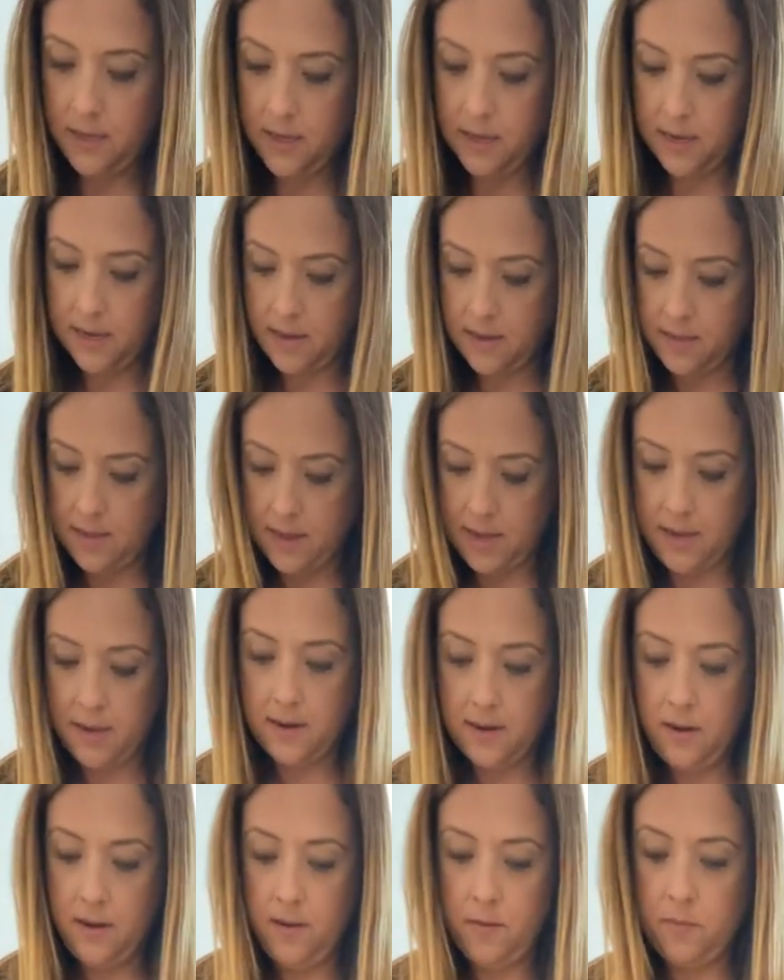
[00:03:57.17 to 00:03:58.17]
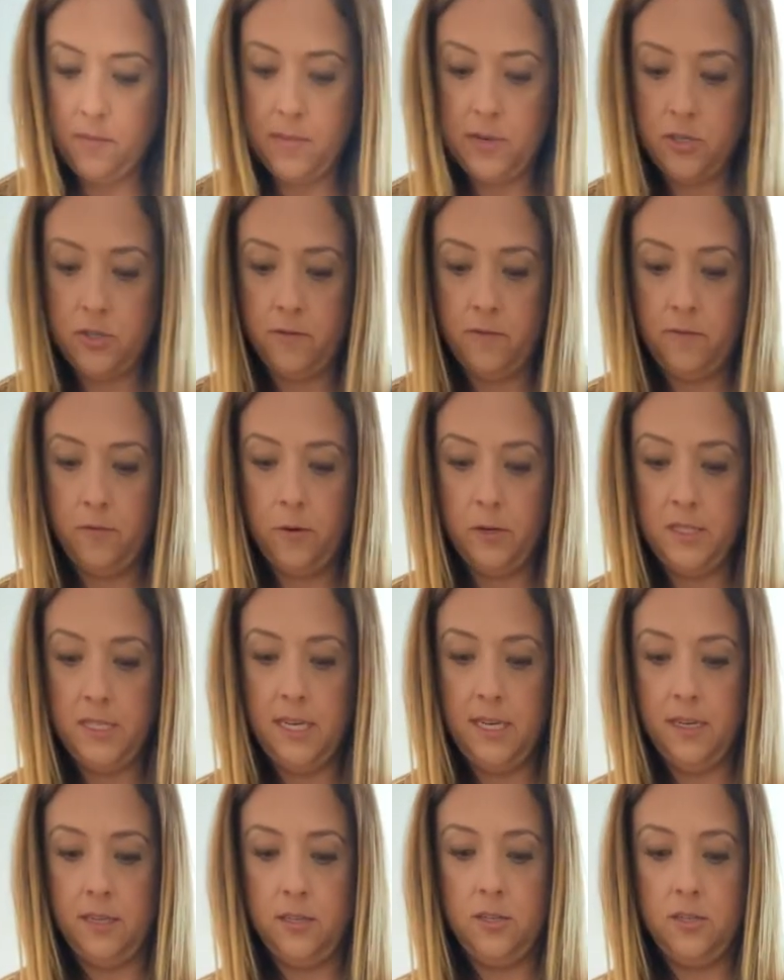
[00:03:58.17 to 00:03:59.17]
and then measure
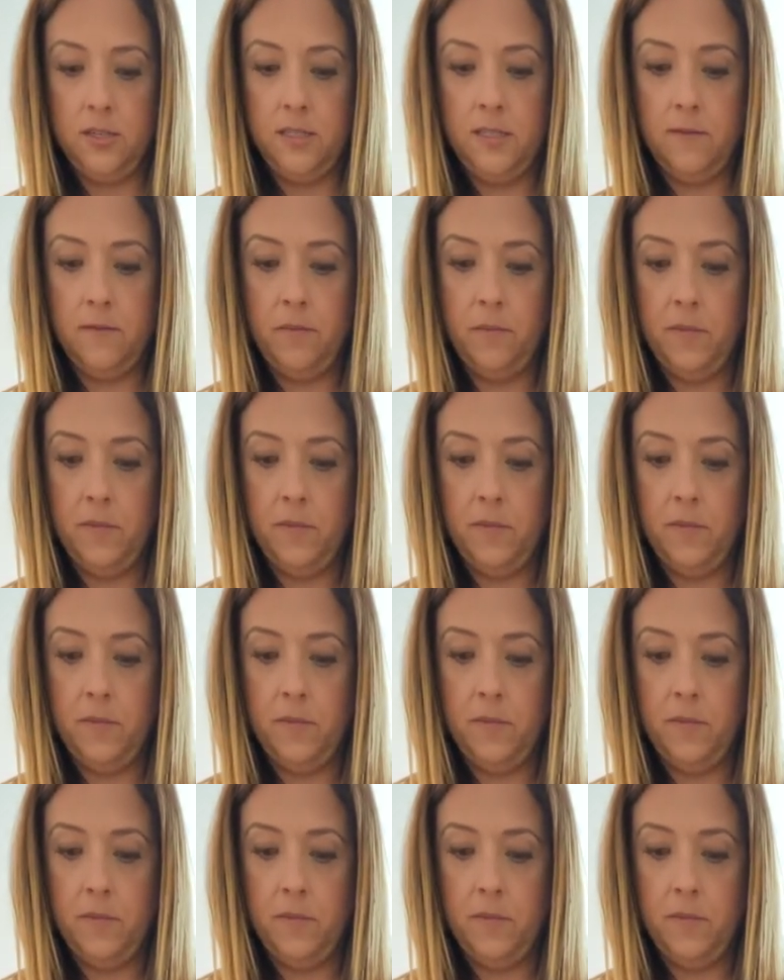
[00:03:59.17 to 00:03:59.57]
14 inches from